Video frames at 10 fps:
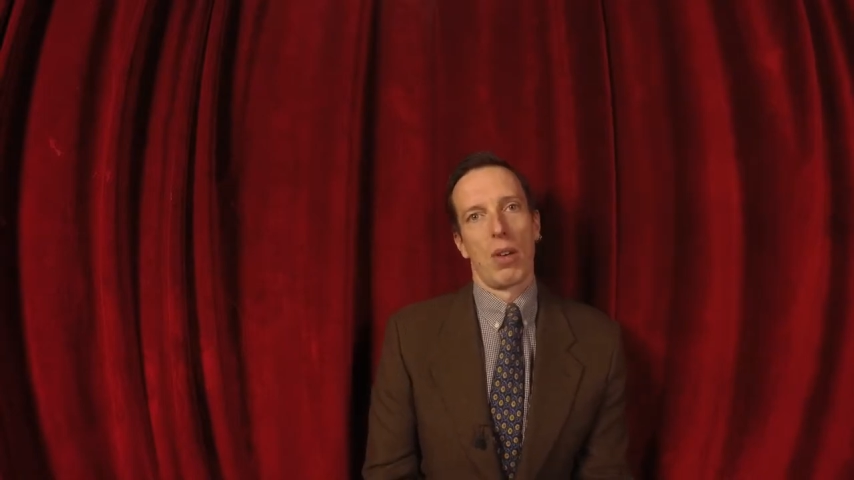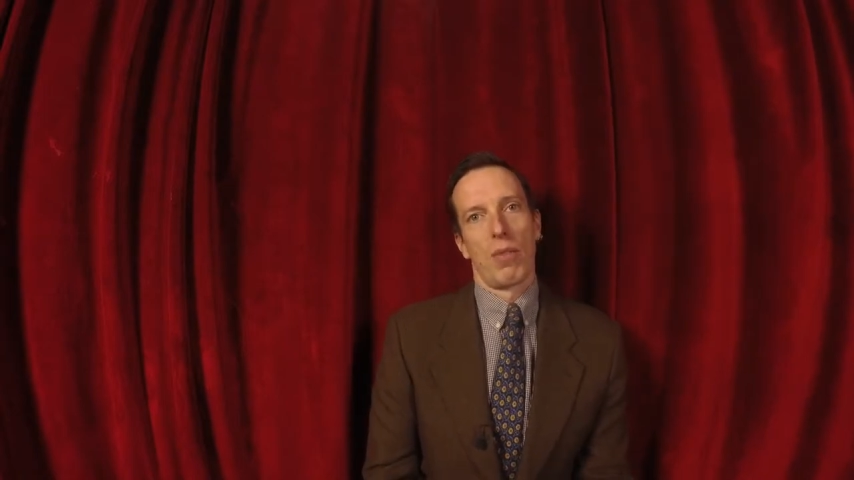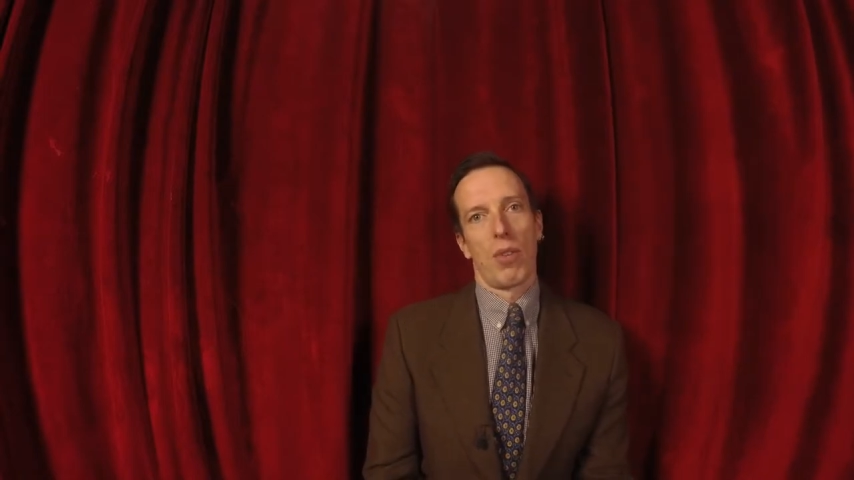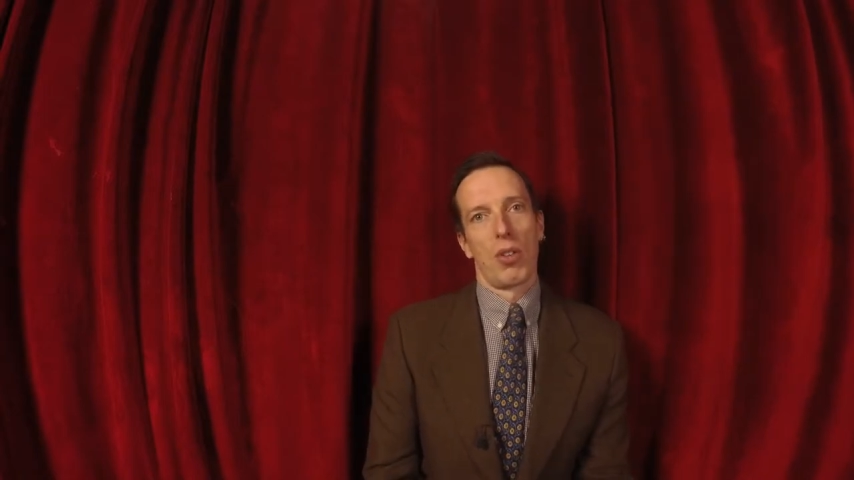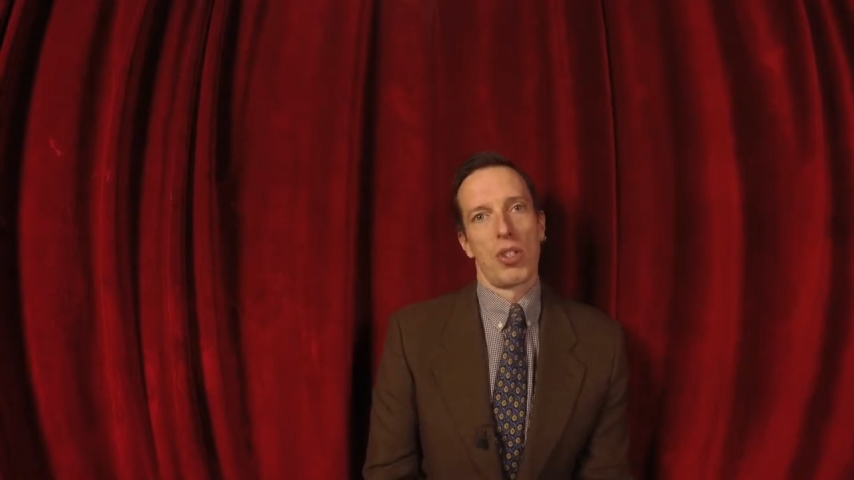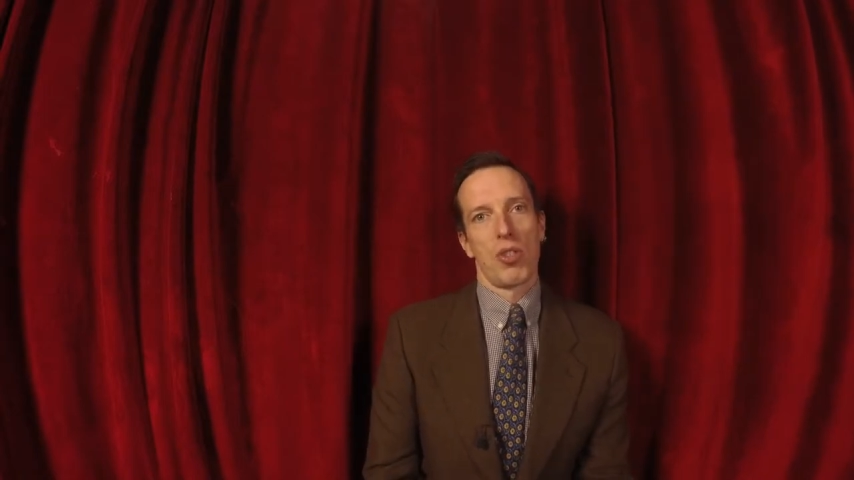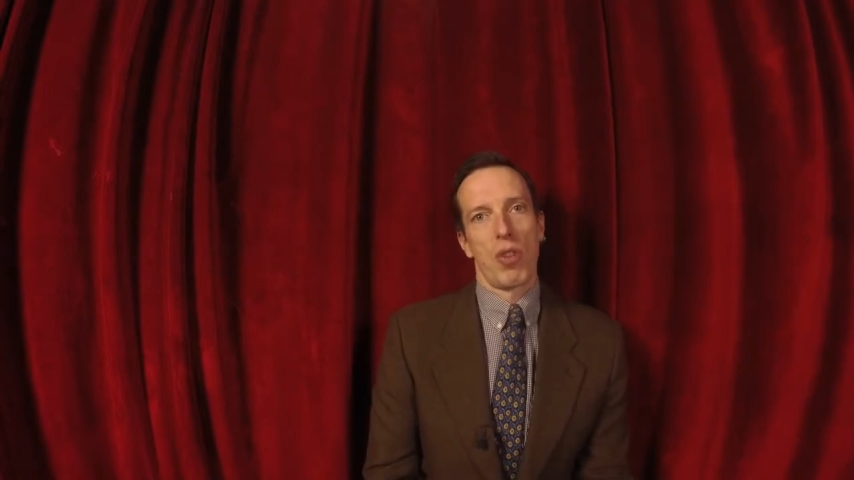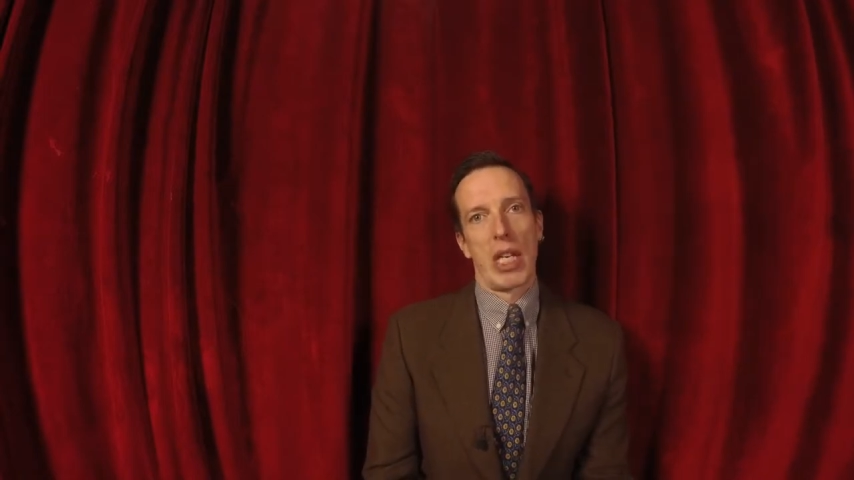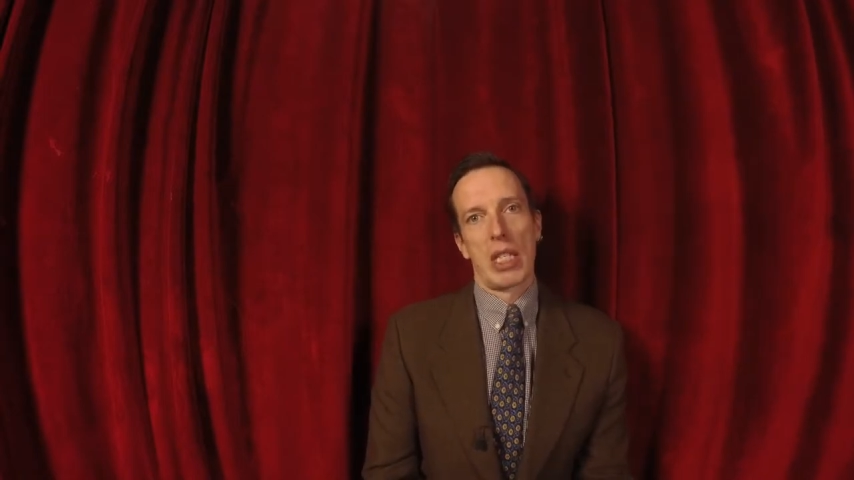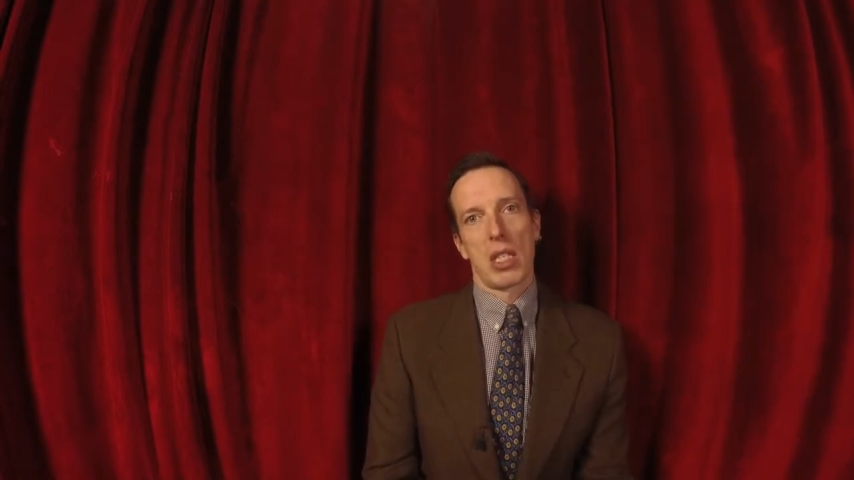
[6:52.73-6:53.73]
of
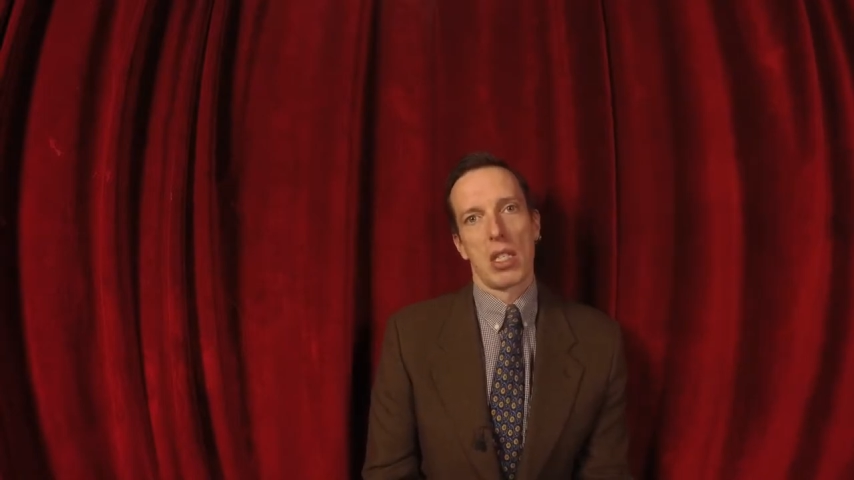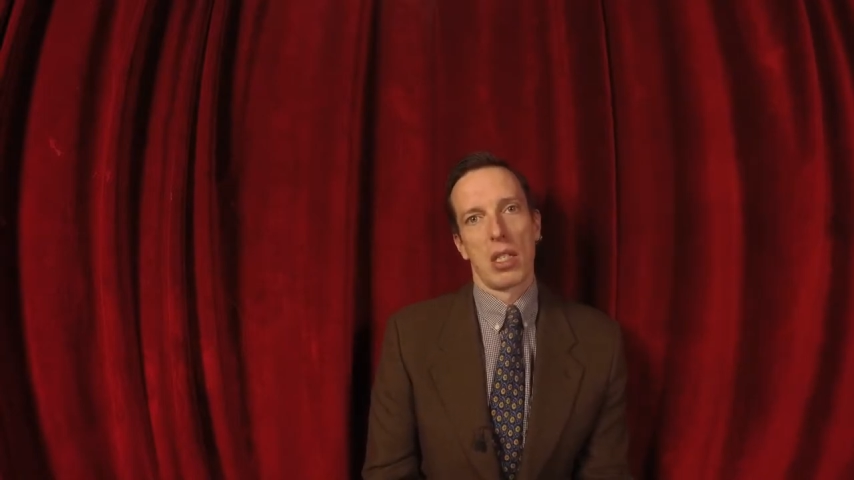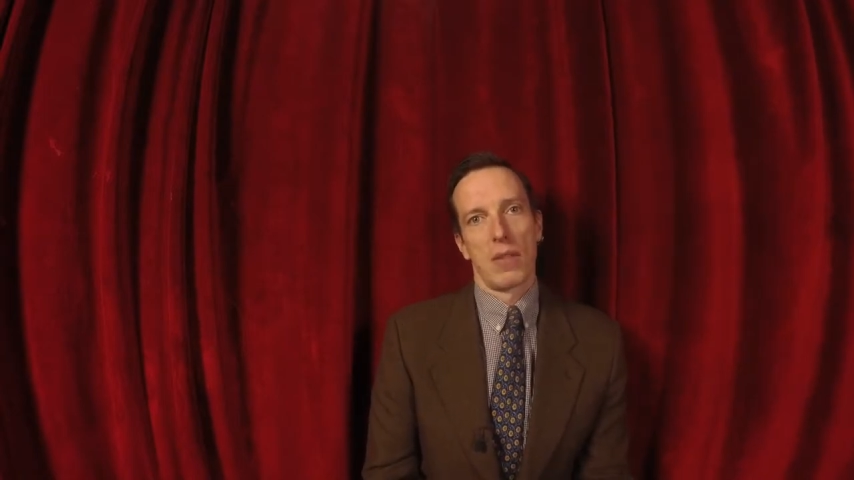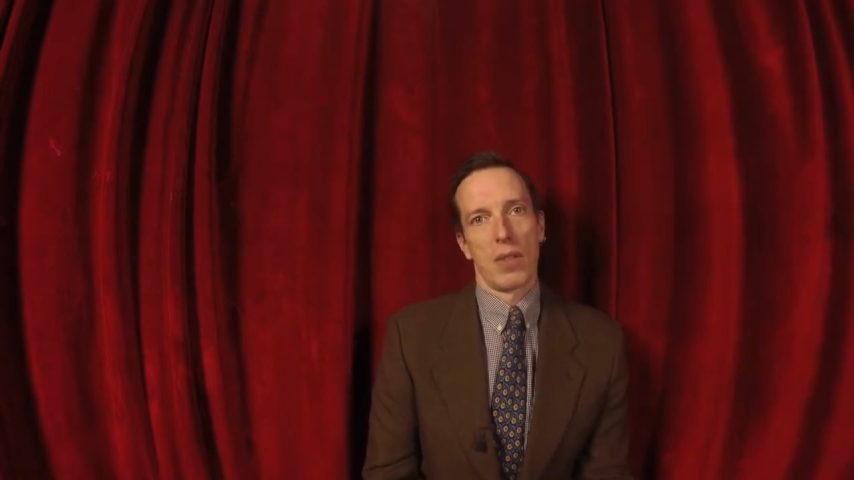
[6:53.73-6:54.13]
constraints,